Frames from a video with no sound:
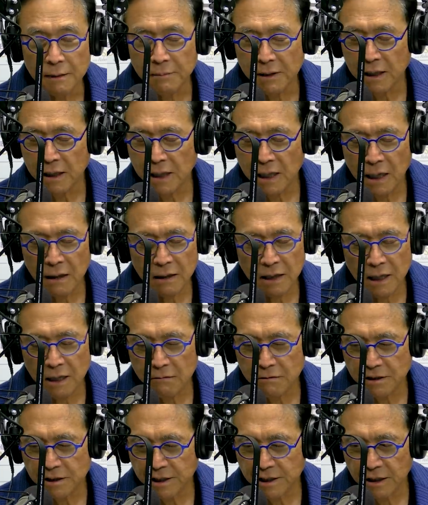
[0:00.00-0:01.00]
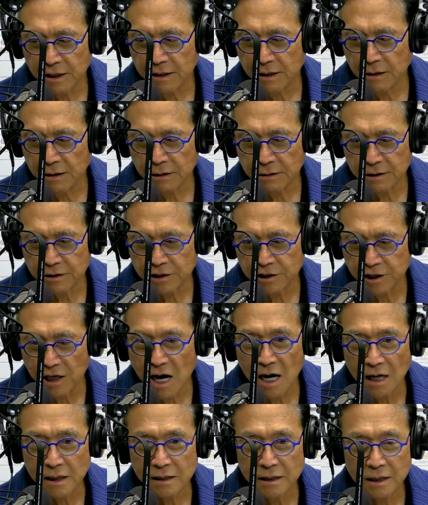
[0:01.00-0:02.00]
I mean, I, I was sitting there
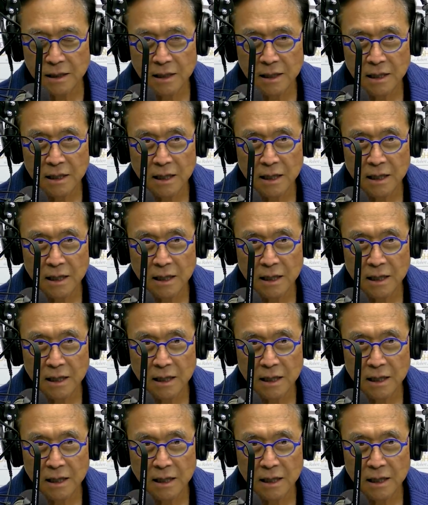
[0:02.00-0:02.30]
shocked